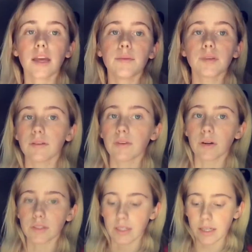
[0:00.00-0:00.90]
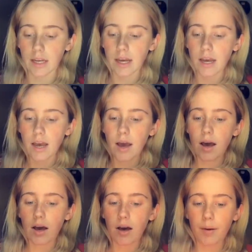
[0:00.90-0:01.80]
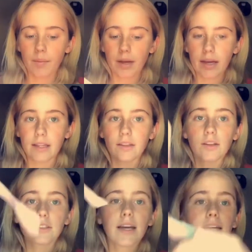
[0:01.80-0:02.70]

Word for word: on focusing, um, it looks like